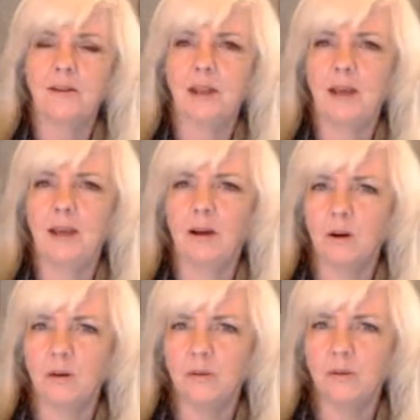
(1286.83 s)
They
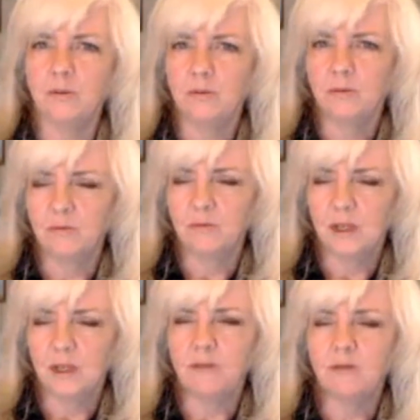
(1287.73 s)
are
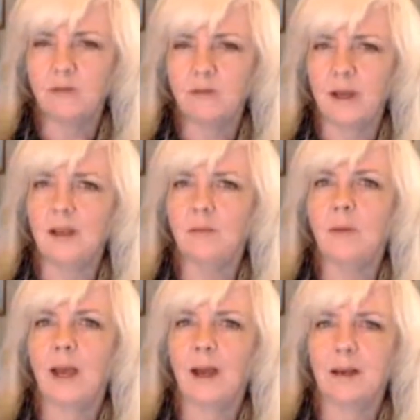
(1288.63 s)
really fighting
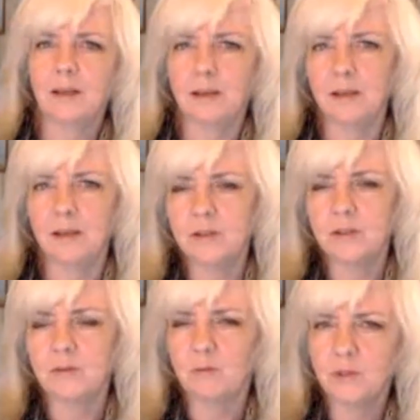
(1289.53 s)
back
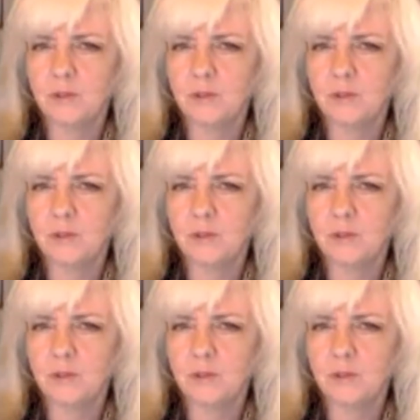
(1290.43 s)
against